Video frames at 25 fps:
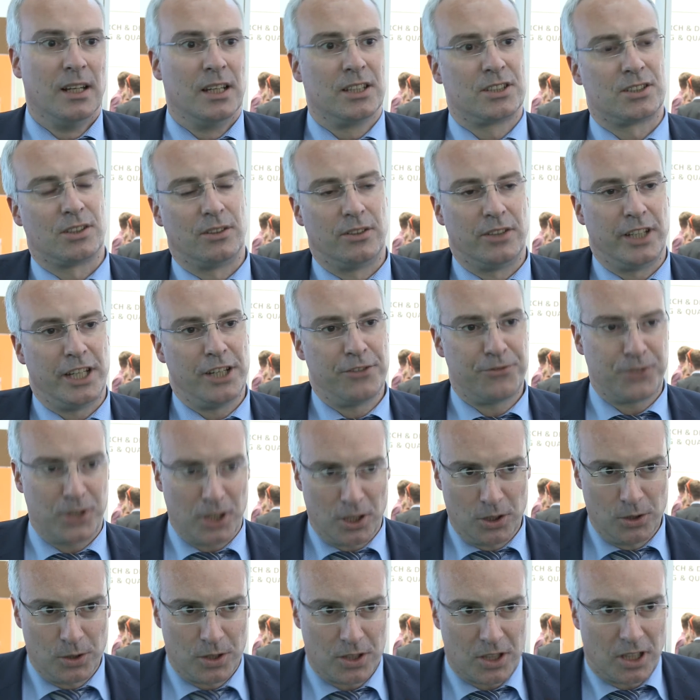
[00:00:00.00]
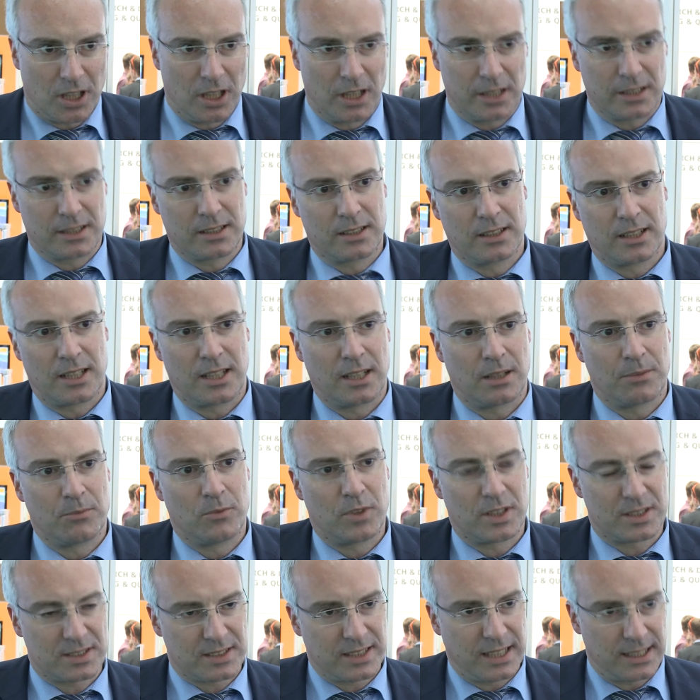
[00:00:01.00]
So if you look on um,
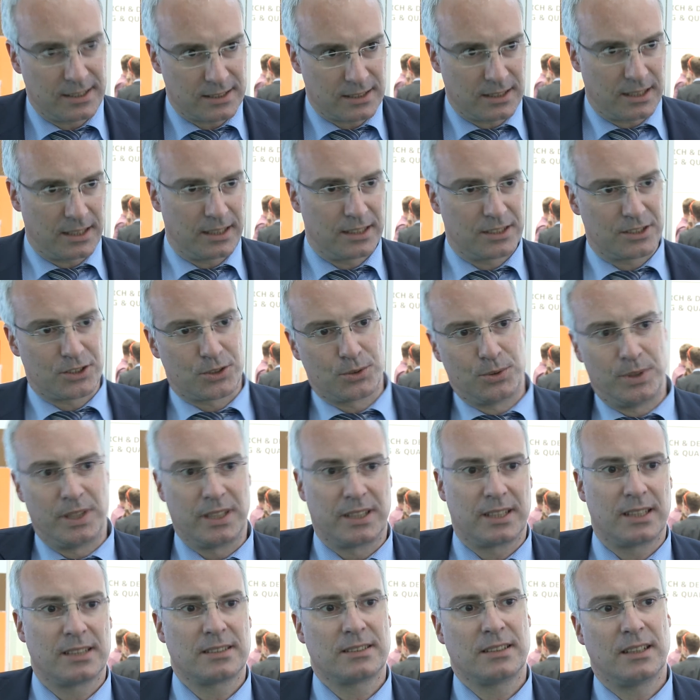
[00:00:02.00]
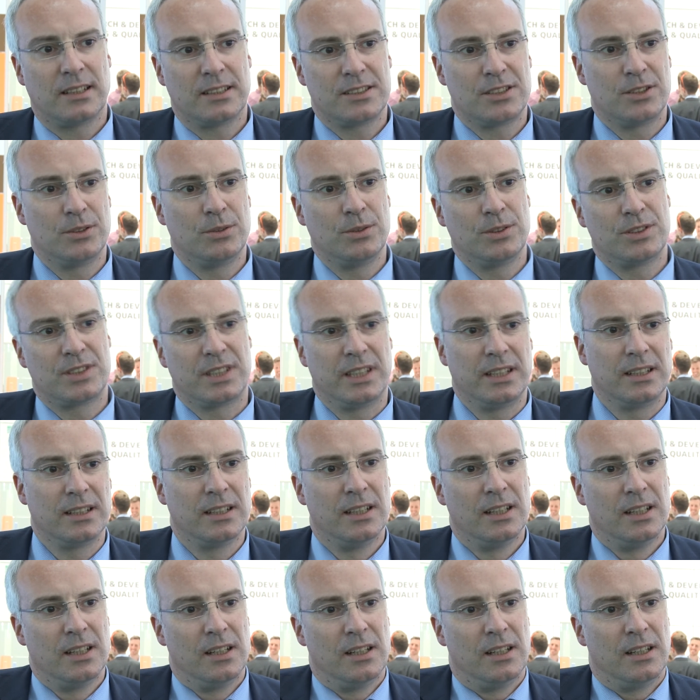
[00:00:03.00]
what Tesla is doing, Tesla is using
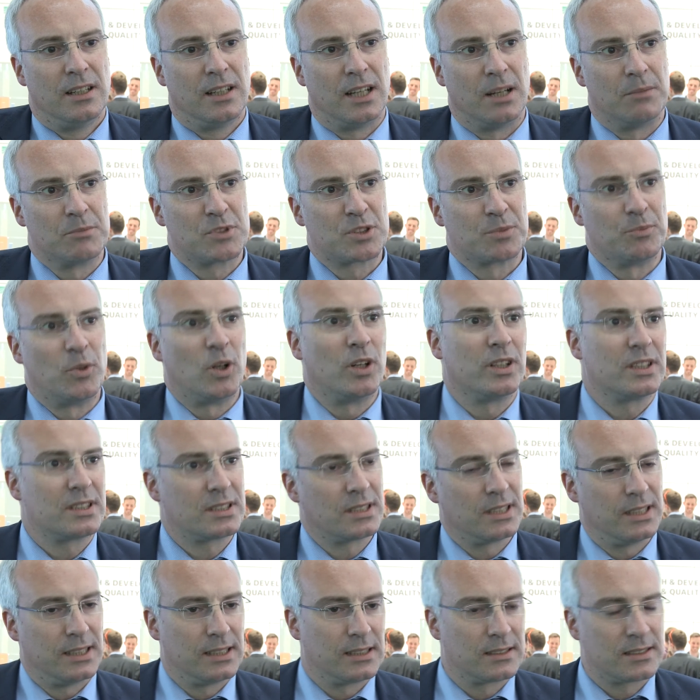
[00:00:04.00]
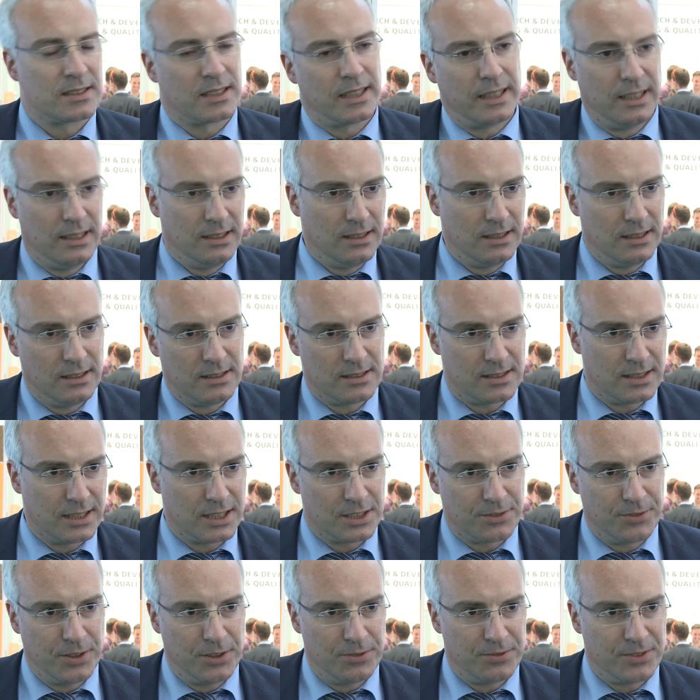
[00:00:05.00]
um, small cells,
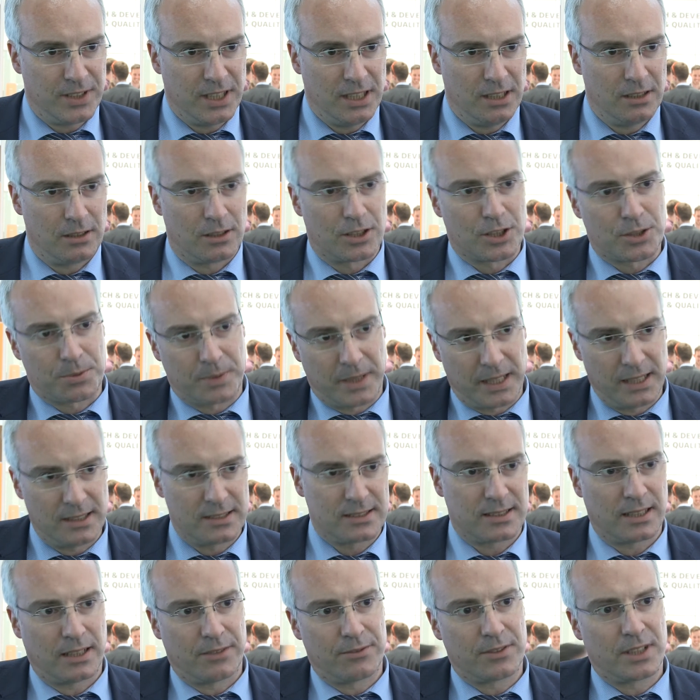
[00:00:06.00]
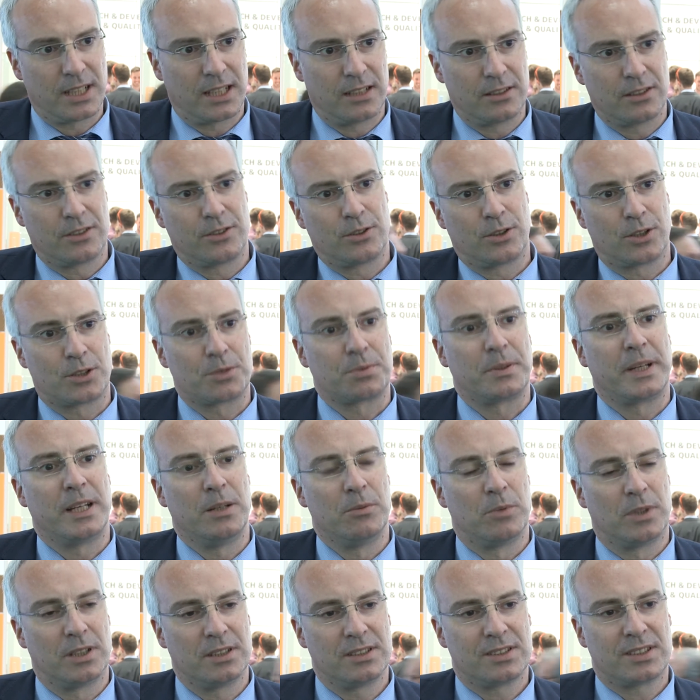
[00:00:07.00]
18650 or 2700 or
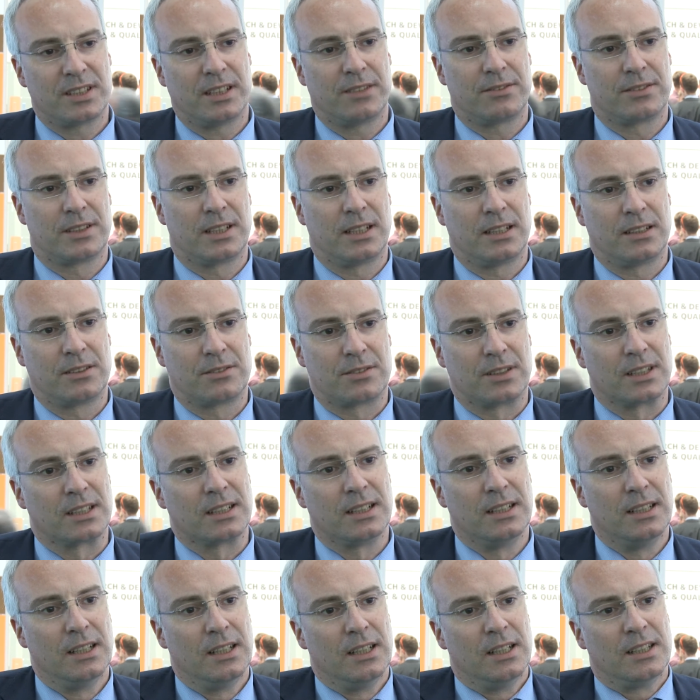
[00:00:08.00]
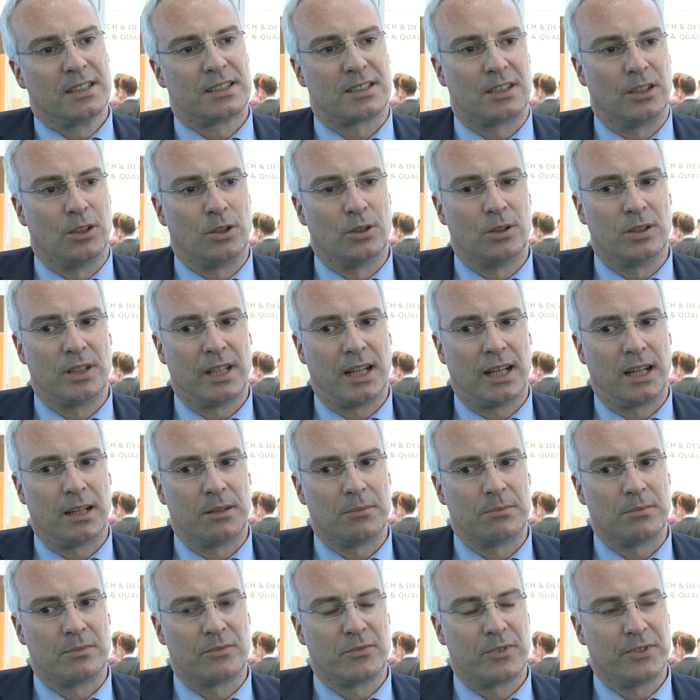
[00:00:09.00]
21700. So
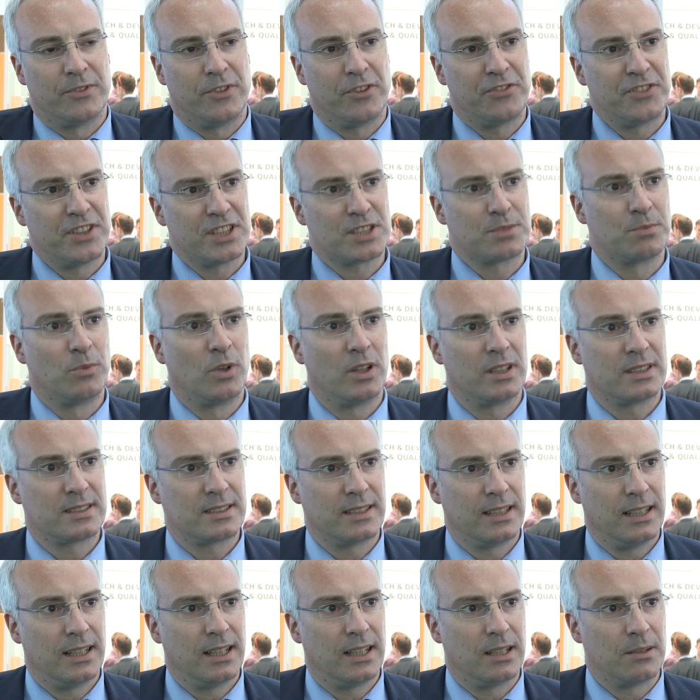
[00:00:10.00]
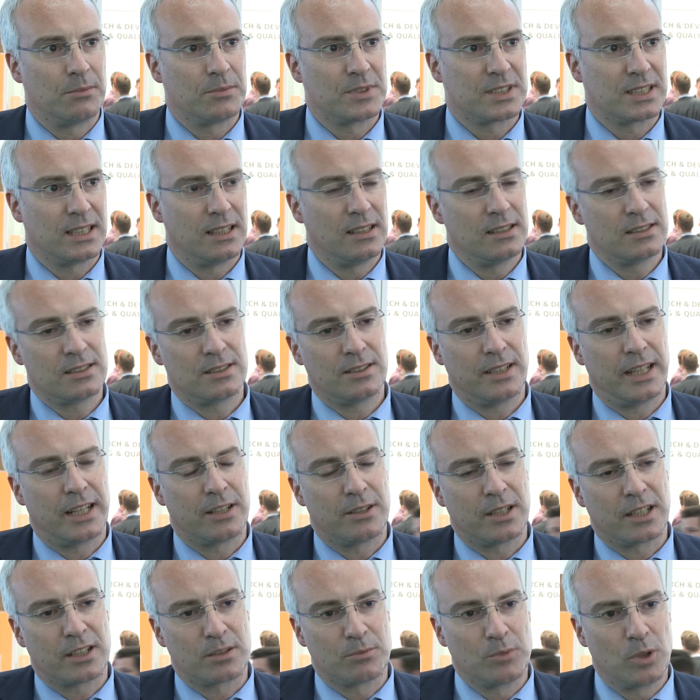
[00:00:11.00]
um, with these small um, cells,
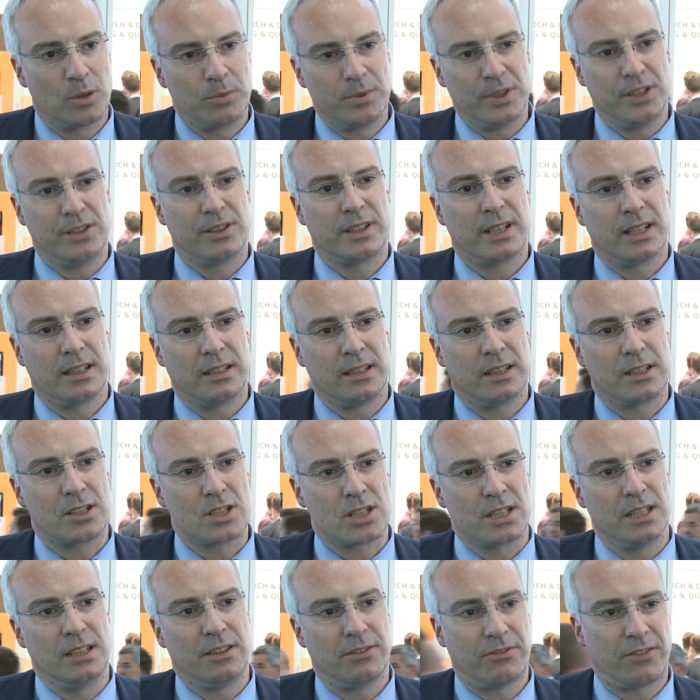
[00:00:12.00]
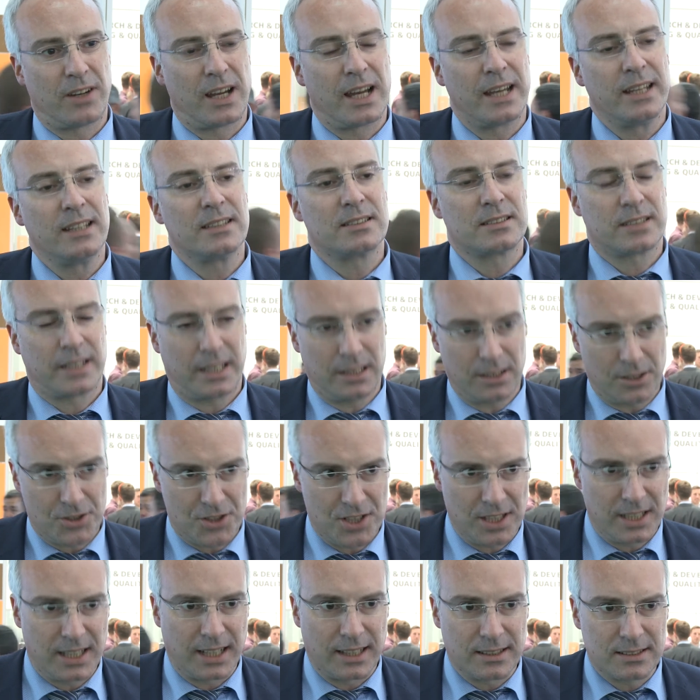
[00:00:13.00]
at, at the moment you can achieve highest
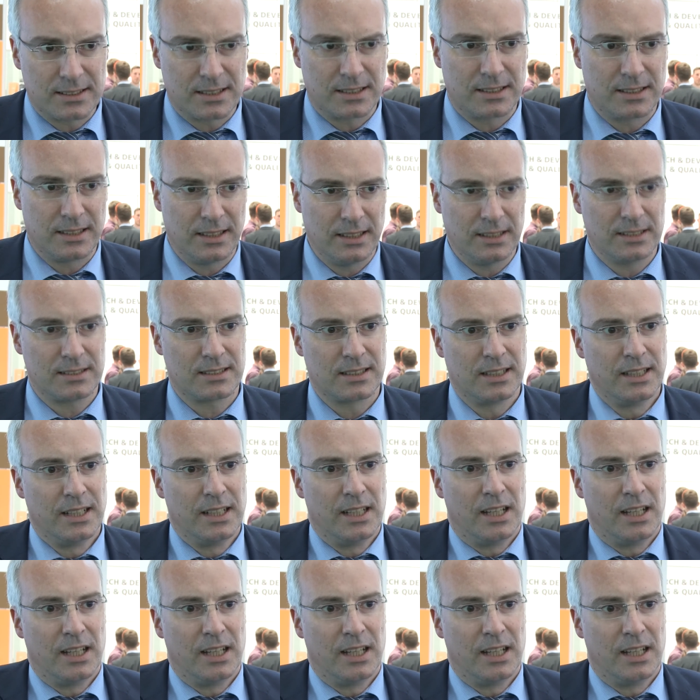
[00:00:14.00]
energy densities.